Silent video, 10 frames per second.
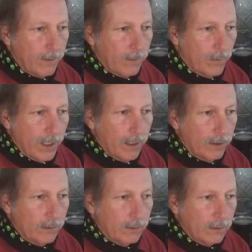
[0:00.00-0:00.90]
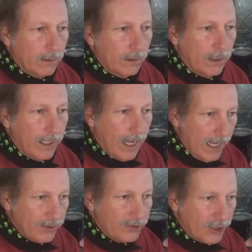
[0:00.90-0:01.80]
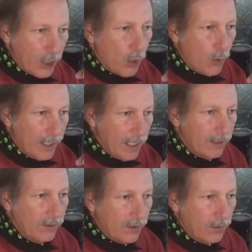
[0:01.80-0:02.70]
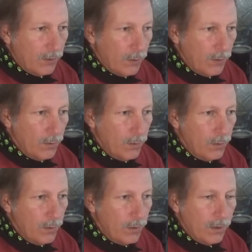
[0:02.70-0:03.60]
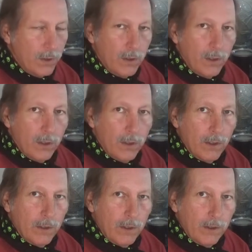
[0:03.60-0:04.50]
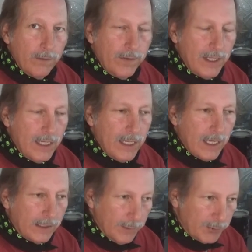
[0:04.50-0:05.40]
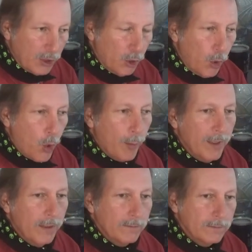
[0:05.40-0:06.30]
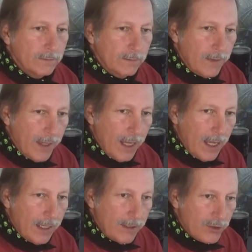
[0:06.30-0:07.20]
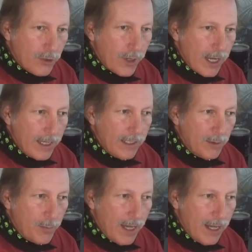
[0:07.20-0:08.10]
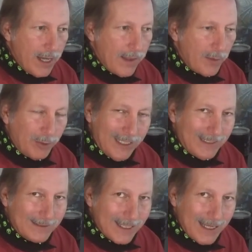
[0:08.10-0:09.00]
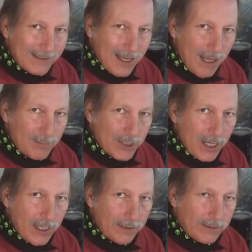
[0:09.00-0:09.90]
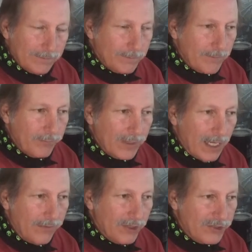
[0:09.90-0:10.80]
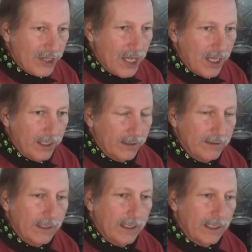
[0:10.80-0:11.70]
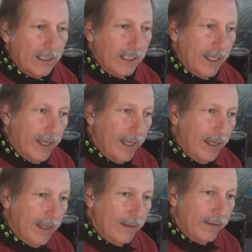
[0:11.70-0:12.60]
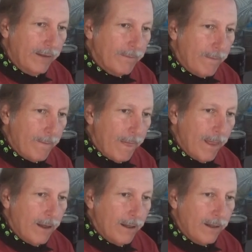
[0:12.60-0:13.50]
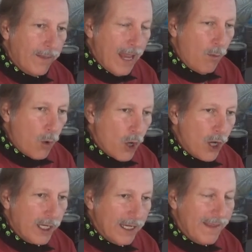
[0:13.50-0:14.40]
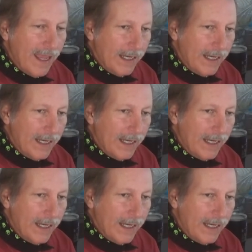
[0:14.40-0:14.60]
Well, it has to go into the elliptical orbit that is created by the planet-sized object and the sun, and that work and that